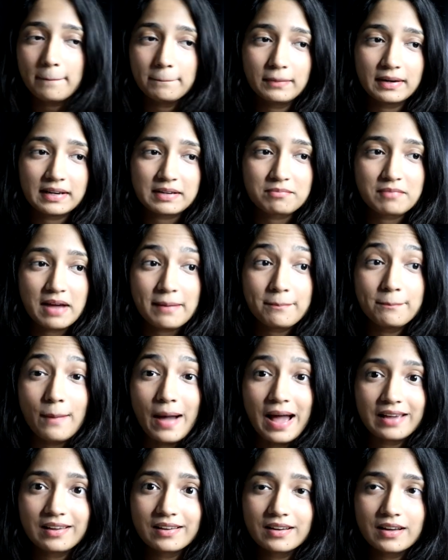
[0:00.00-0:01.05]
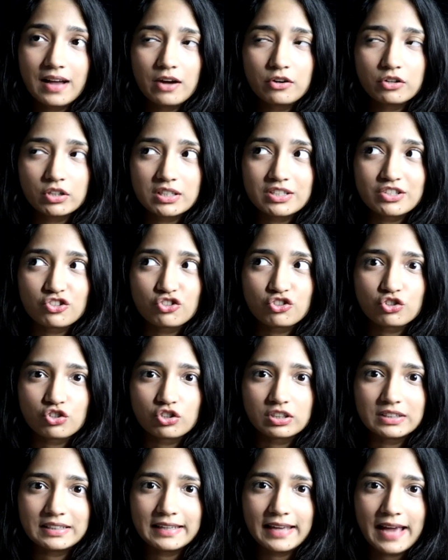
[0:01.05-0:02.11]
But my bank account is
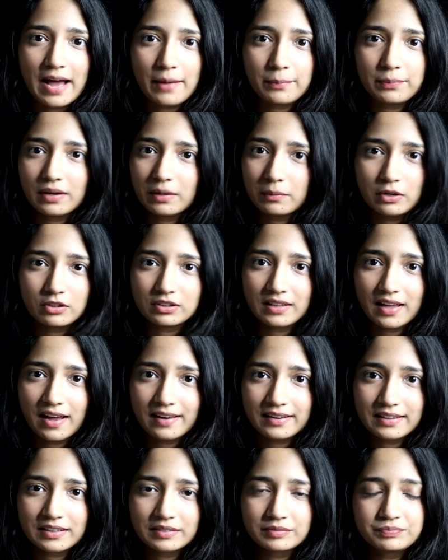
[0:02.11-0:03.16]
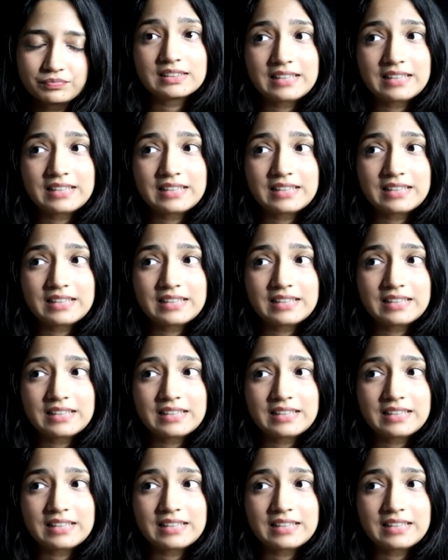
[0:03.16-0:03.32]
really happy about that.